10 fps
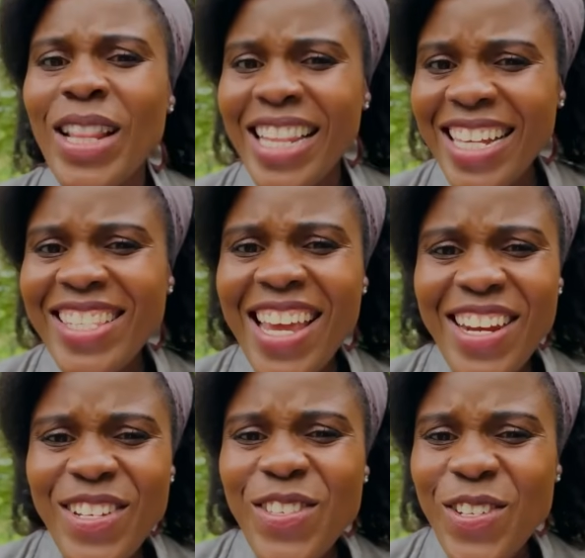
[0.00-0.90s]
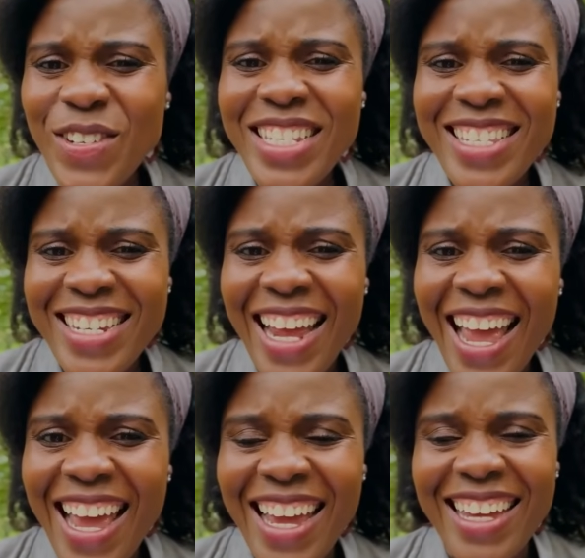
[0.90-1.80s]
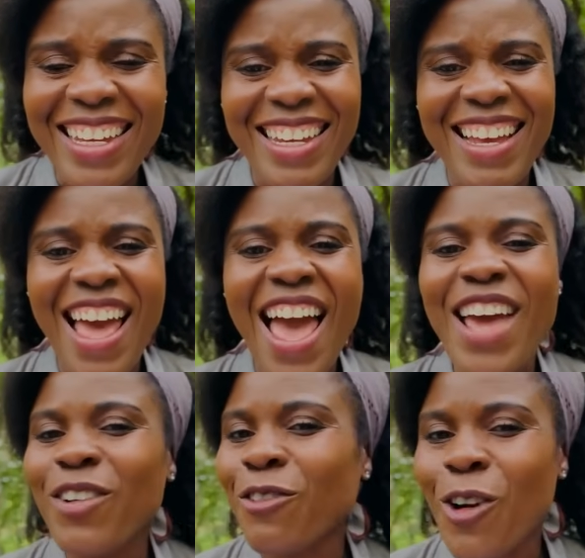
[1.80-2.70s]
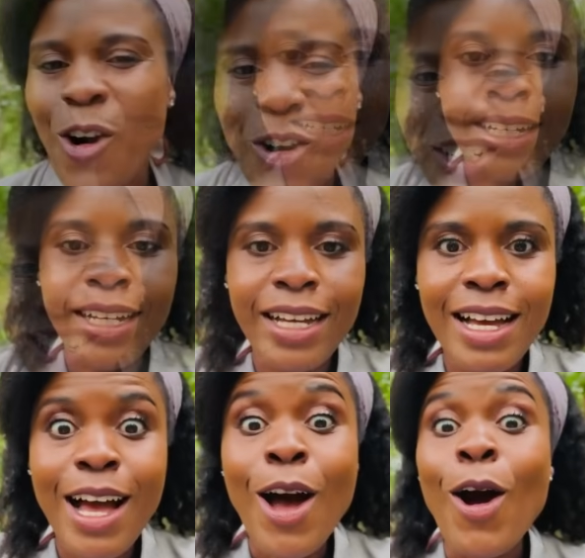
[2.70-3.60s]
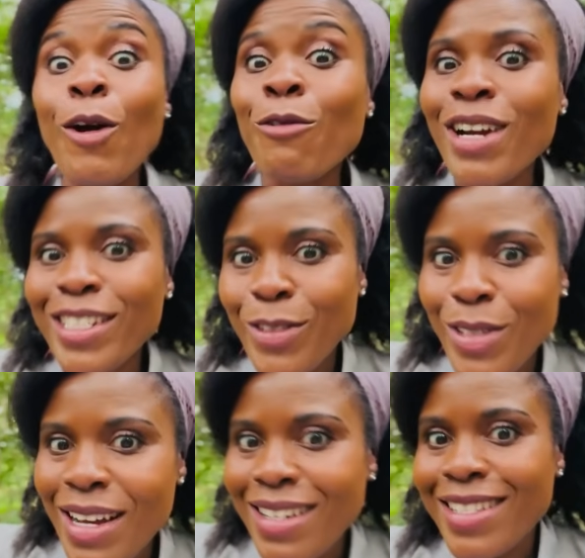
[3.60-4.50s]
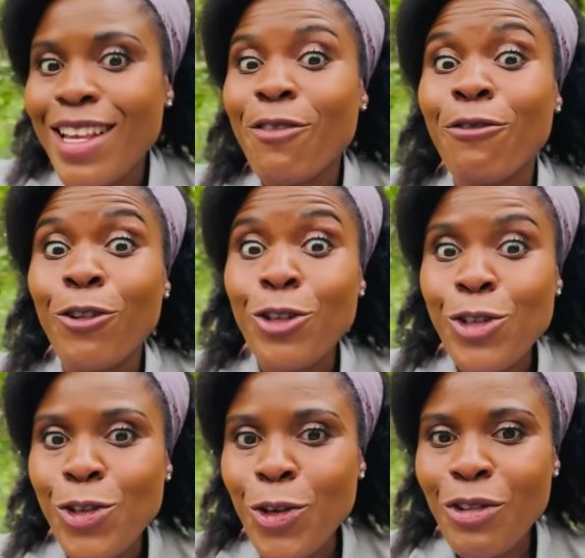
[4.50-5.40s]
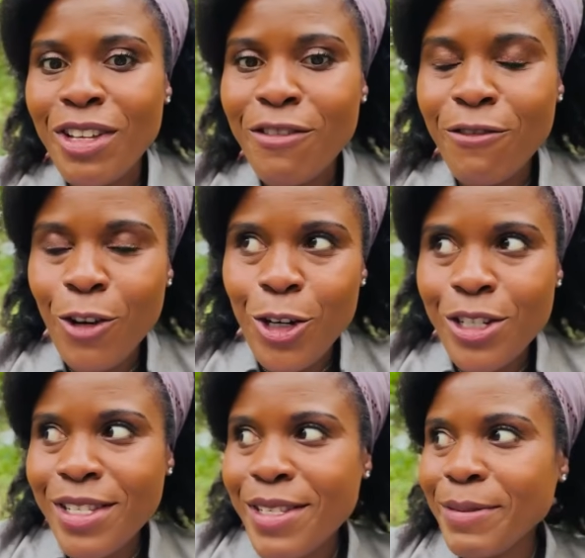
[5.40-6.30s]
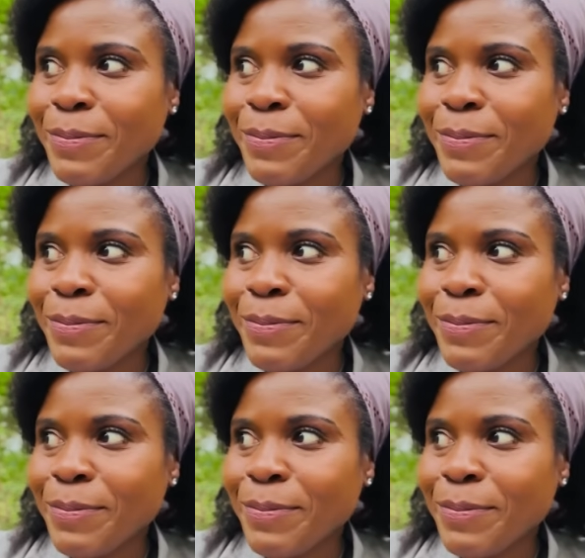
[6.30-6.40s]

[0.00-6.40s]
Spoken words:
Let's get into it today. And of course, all right, you guys, first story first.